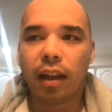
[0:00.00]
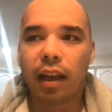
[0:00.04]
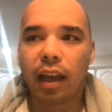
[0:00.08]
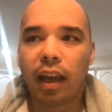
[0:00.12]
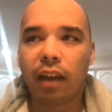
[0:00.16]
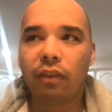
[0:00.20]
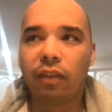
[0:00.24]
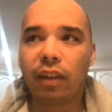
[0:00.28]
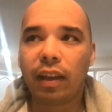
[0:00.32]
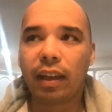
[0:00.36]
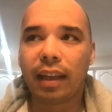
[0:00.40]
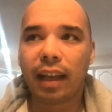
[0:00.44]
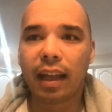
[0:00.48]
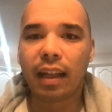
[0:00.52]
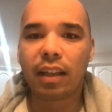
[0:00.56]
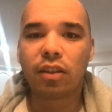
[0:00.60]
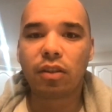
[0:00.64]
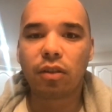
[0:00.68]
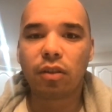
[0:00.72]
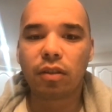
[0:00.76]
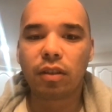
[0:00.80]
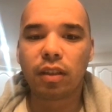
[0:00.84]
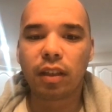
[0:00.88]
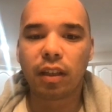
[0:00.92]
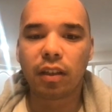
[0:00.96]
If he gets
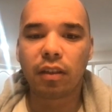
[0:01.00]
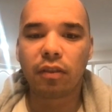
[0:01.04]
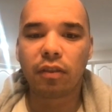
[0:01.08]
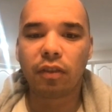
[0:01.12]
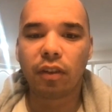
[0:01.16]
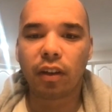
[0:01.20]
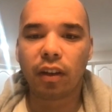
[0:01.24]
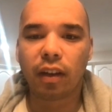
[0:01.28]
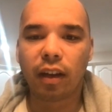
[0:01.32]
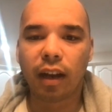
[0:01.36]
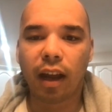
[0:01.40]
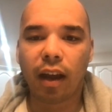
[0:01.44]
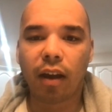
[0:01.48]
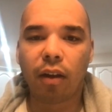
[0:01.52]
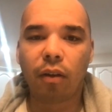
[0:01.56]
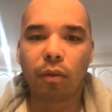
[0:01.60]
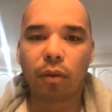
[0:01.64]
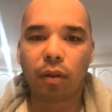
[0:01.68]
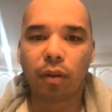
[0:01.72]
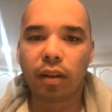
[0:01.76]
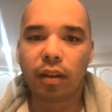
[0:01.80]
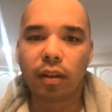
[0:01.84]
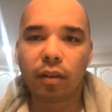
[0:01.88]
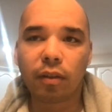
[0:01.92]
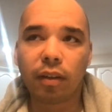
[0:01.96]
those things figured out,
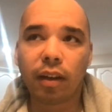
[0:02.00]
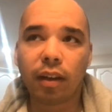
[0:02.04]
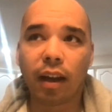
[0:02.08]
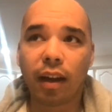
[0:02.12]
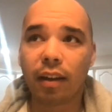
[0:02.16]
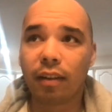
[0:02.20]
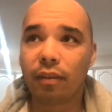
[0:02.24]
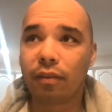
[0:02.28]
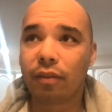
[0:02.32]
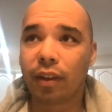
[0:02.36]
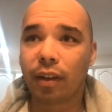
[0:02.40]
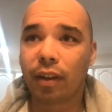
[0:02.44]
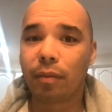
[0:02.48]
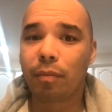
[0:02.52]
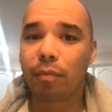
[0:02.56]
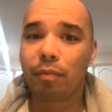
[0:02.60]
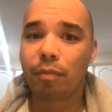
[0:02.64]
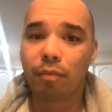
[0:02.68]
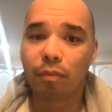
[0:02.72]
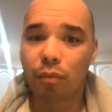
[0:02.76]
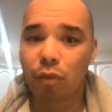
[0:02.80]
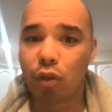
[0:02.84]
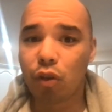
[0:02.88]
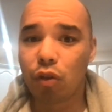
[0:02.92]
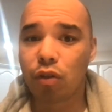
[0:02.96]
or kind of like
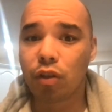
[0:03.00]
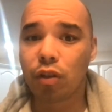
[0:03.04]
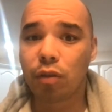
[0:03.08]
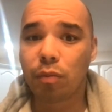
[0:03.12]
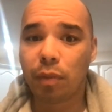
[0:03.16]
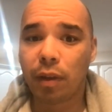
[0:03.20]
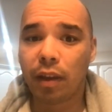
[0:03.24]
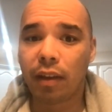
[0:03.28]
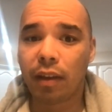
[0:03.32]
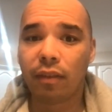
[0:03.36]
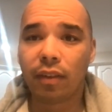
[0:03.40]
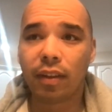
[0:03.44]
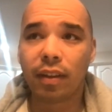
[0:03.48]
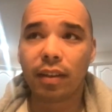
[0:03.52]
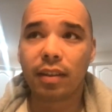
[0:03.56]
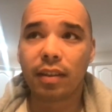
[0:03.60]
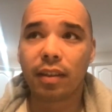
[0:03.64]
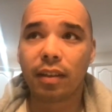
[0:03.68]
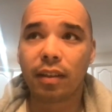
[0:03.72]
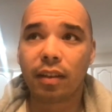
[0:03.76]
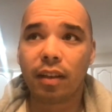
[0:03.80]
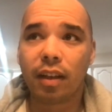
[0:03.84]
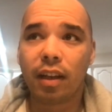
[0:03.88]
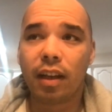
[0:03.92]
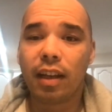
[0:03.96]
uses pivots
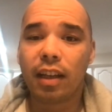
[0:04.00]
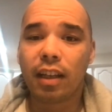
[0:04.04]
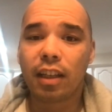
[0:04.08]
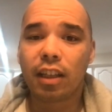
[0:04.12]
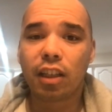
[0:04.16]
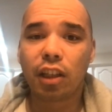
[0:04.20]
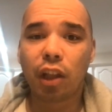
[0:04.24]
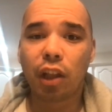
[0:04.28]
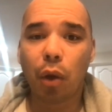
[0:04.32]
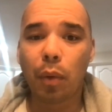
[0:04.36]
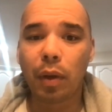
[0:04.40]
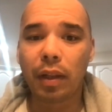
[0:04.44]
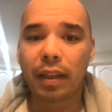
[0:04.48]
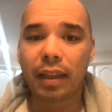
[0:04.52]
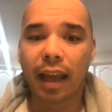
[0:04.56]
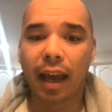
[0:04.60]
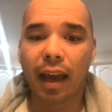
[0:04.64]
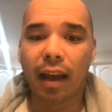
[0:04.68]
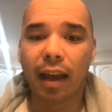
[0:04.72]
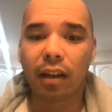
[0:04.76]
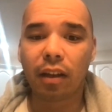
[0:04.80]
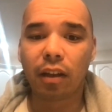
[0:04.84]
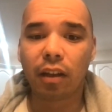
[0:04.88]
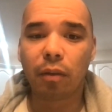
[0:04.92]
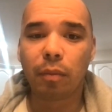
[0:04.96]
and slow it
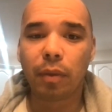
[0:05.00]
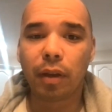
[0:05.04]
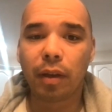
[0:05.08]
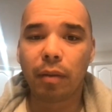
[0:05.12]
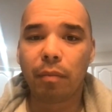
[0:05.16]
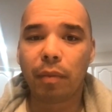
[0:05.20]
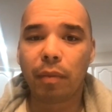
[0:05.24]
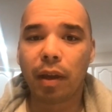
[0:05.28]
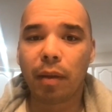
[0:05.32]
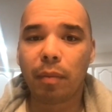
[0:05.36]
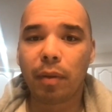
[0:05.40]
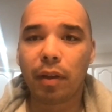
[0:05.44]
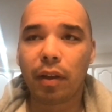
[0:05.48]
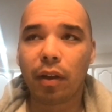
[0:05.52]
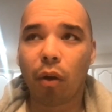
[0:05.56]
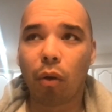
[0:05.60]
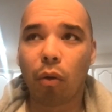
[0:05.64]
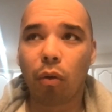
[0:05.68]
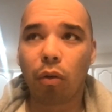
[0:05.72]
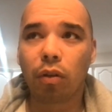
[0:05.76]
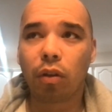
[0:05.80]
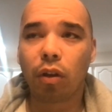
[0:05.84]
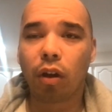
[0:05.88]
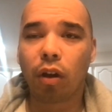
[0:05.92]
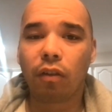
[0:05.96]
down a little bit, maybe
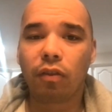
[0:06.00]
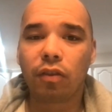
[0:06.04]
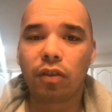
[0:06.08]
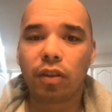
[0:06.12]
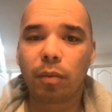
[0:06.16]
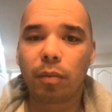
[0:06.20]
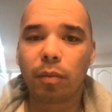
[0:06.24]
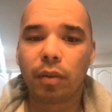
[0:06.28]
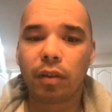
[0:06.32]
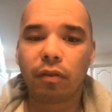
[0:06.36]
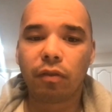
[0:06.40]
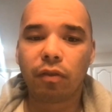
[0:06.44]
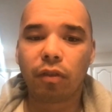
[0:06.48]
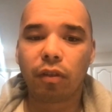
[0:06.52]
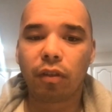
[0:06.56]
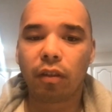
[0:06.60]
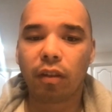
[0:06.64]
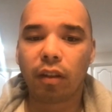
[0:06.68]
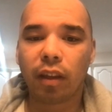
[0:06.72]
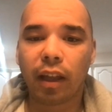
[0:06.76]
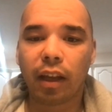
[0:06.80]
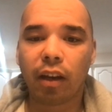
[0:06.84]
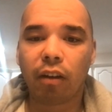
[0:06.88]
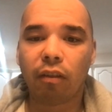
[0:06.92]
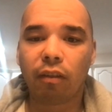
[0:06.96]
hold off something for the
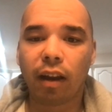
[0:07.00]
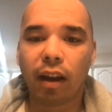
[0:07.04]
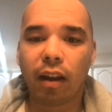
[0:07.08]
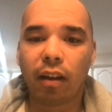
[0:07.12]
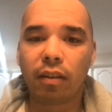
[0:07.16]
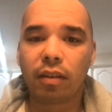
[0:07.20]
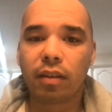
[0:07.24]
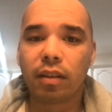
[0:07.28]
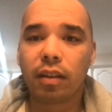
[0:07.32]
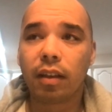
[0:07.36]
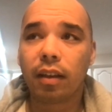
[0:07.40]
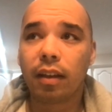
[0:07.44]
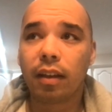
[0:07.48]
later rounds.